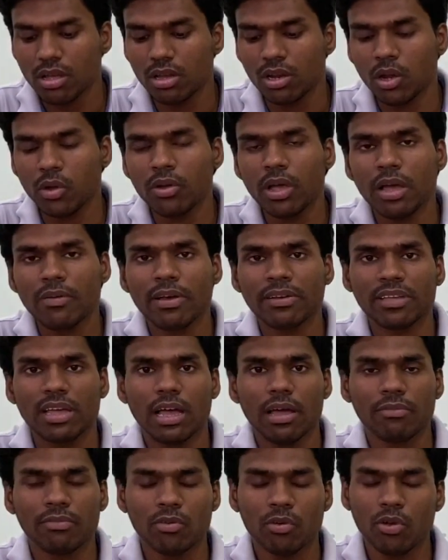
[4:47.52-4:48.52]
Now
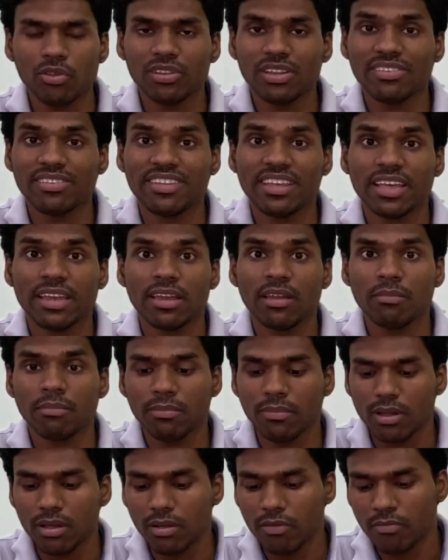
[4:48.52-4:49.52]
I have closed the CNN
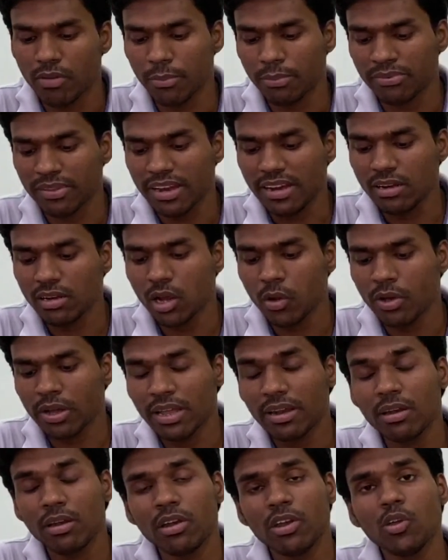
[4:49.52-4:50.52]
website. Now I
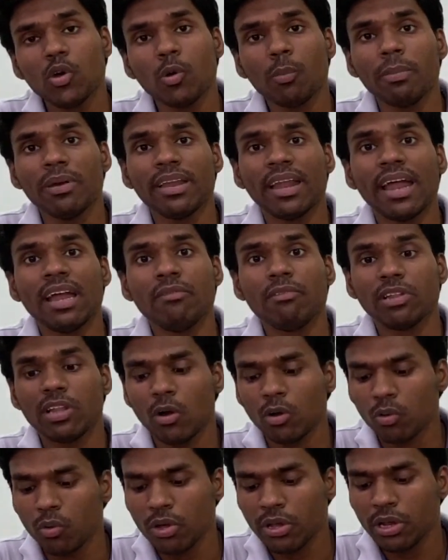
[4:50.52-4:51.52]
can reopen that
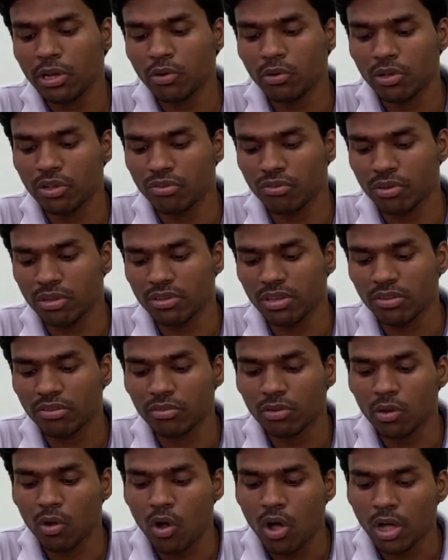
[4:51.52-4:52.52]
without going into history.
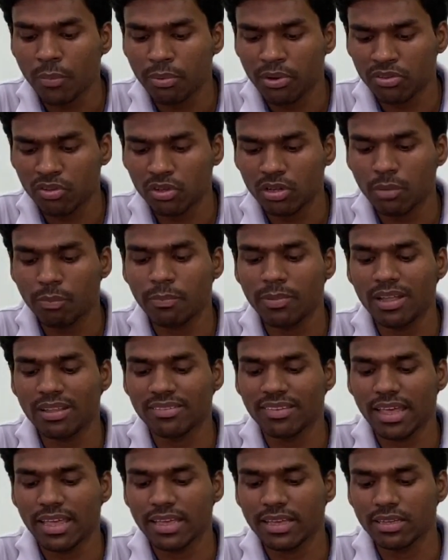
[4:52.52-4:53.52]
Just long press on the plus
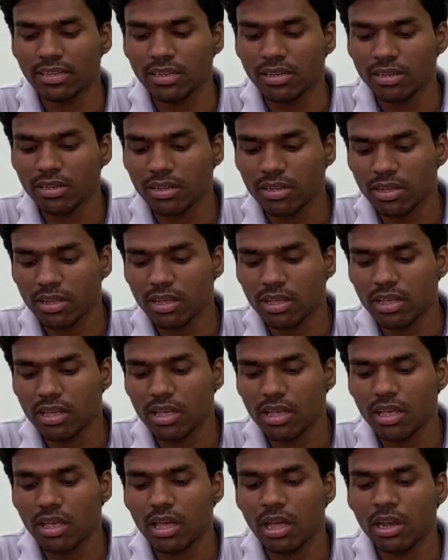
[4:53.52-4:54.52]
icon
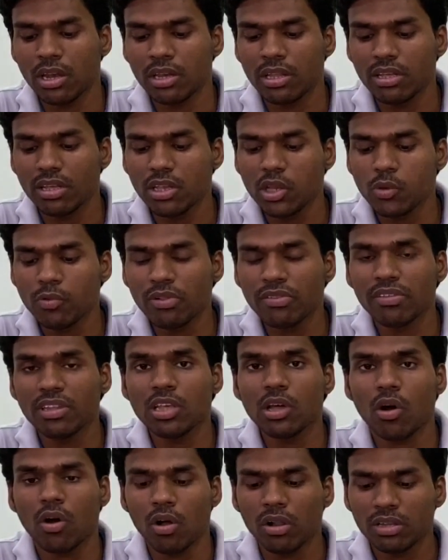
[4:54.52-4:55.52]
and here you will
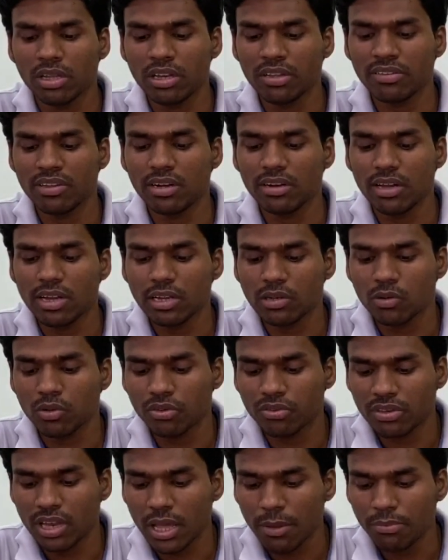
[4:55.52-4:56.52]
see all the recently
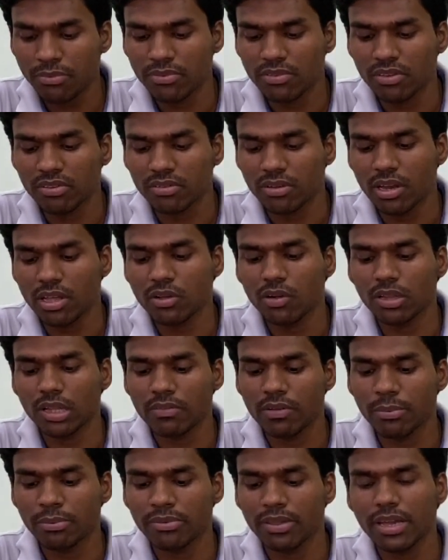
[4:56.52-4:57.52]
closed tabs. Just click on the
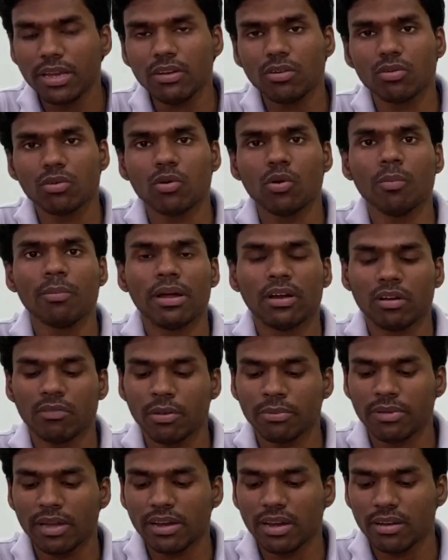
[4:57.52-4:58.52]
website to go back to the
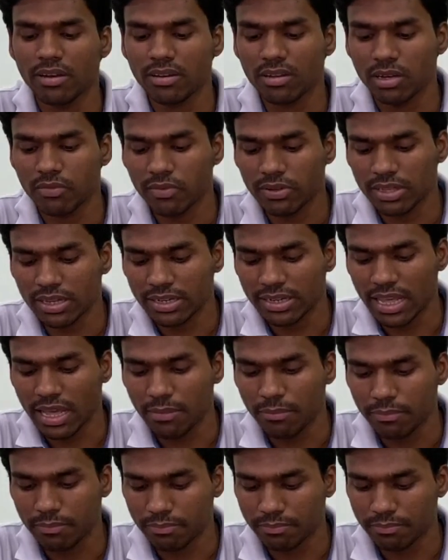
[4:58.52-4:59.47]
website and recover the tab.